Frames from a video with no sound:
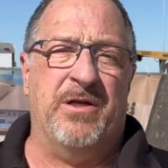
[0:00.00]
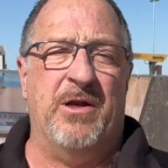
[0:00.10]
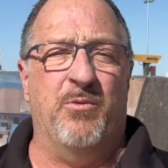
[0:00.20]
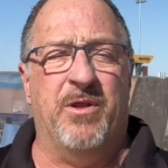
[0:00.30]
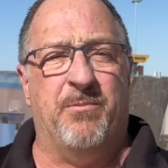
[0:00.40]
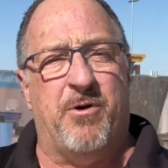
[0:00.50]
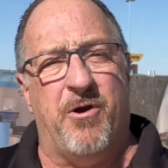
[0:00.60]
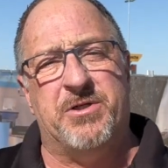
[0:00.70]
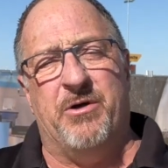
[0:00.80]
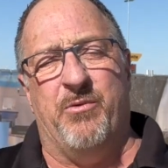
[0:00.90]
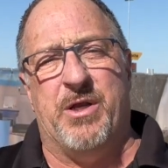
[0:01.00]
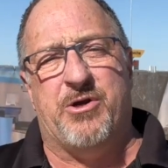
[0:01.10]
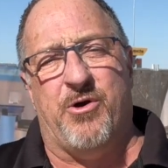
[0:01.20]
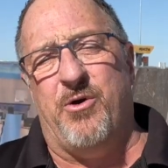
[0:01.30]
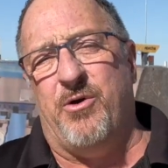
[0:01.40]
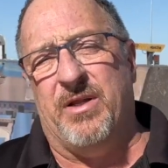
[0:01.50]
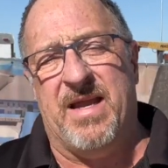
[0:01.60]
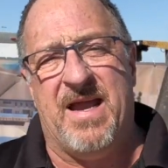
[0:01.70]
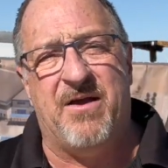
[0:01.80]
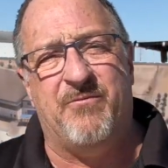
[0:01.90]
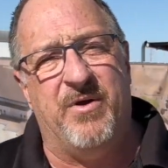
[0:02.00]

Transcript: And with the parks that we currently have,